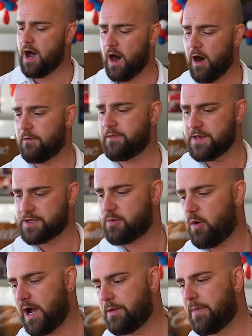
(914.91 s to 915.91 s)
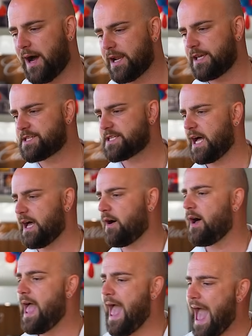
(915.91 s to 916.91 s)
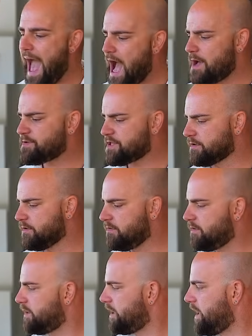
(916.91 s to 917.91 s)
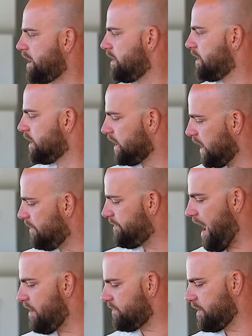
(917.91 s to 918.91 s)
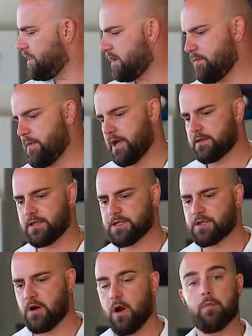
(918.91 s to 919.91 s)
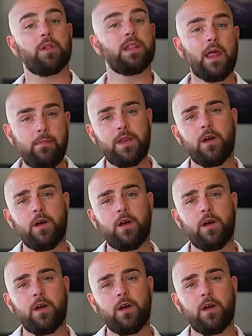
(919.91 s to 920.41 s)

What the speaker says: of this wide body style. Absolutely love everything about this car, but let me